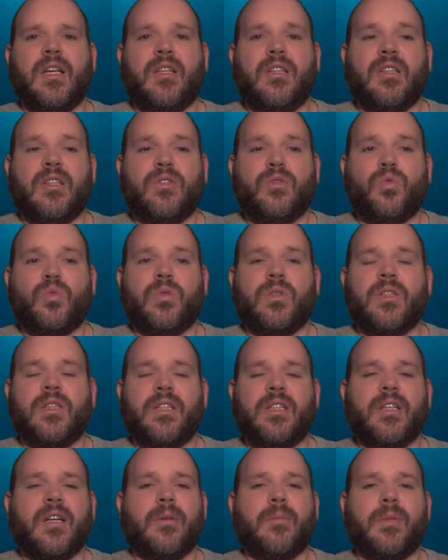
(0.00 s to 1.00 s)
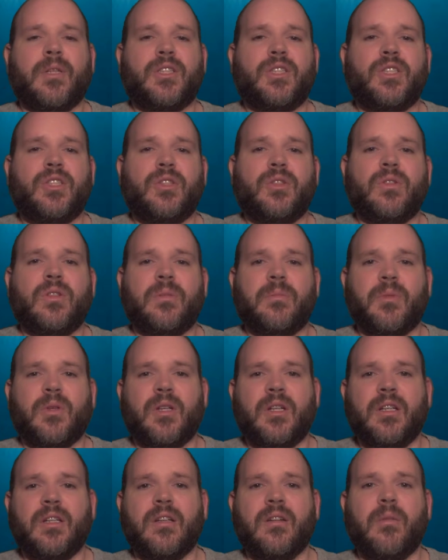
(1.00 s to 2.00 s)
There's really not much to it.
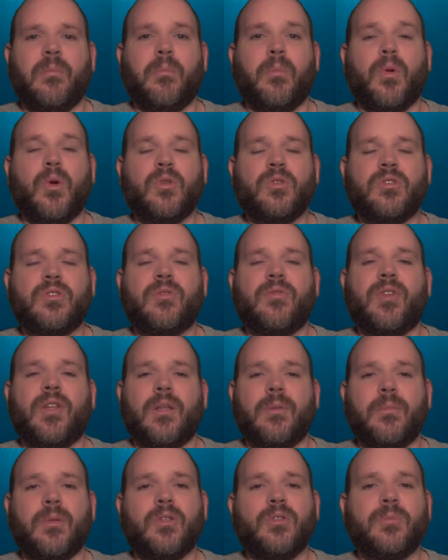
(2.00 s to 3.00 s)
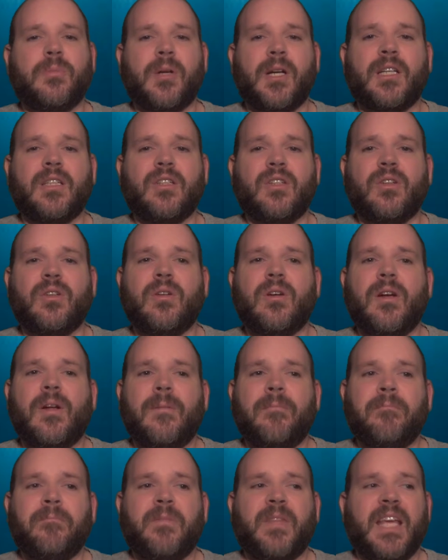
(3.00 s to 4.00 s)
Or for the most part, though,
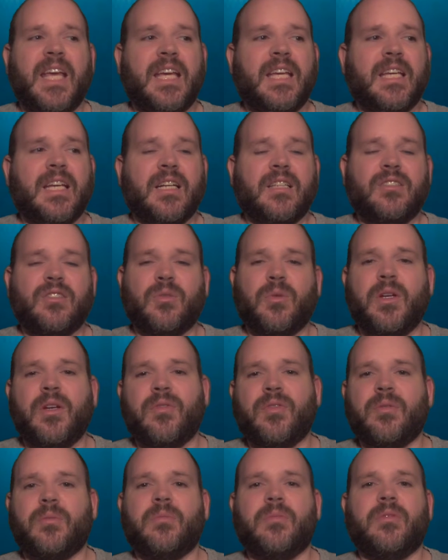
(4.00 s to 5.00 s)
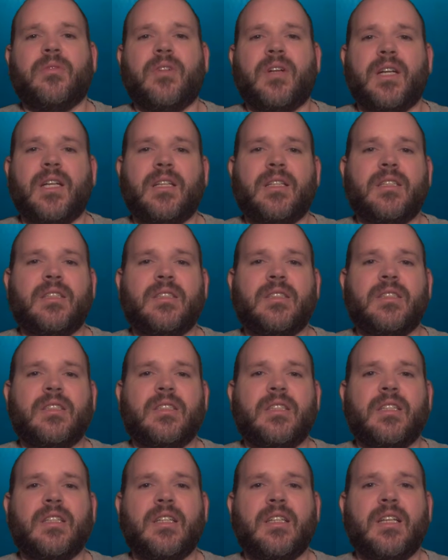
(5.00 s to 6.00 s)
it cuts away from the
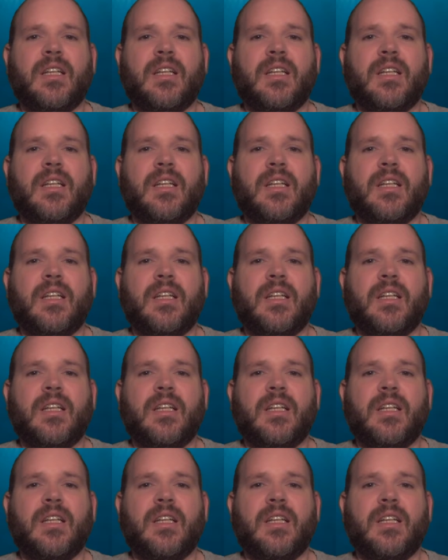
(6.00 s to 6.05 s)
violence,